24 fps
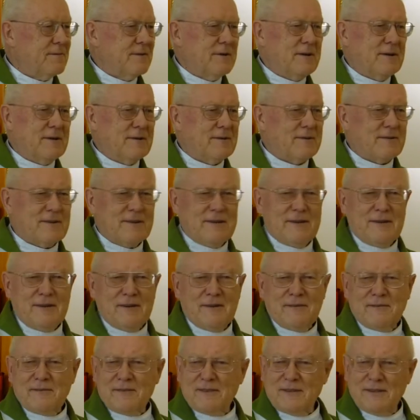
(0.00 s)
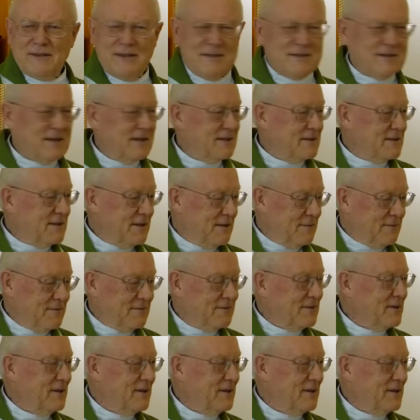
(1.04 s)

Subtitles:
And as I said,